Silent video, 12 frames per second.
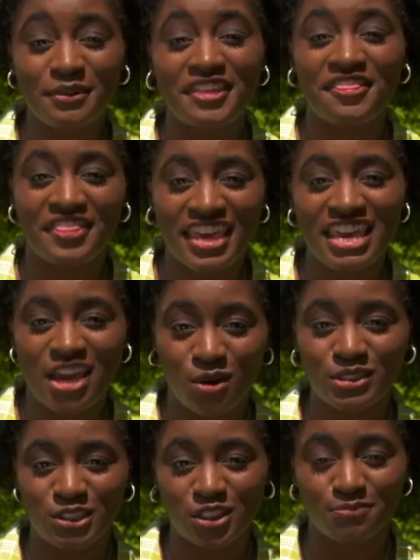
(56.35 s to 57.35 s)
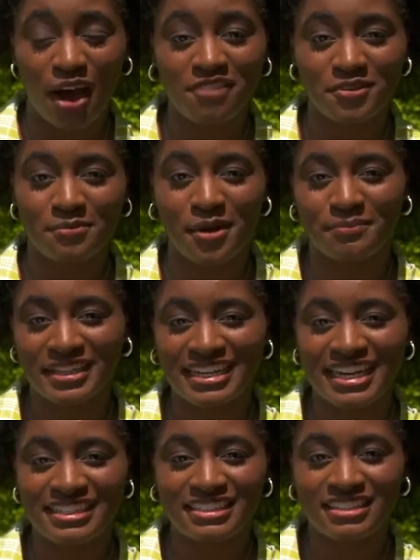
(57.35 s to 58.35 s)
to be the go-to spot for pup
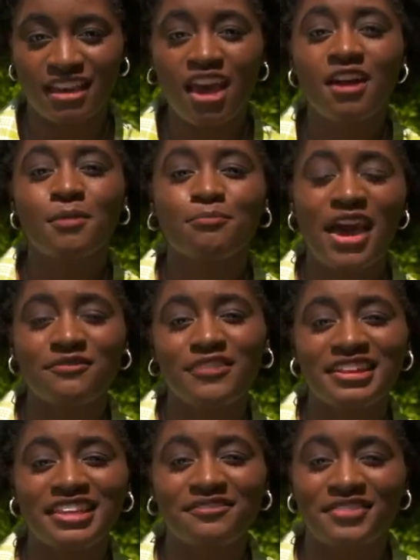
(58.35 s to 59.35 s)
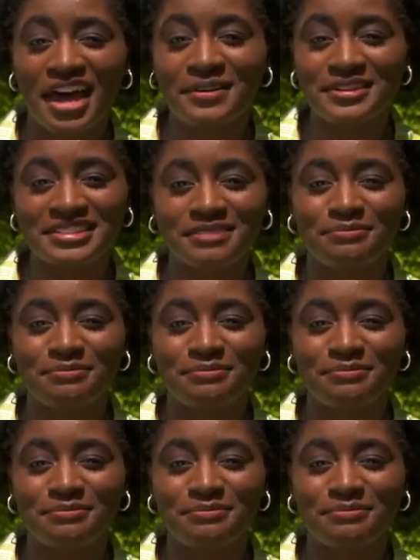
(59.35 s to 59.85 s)
playdates, pet-friendly flowers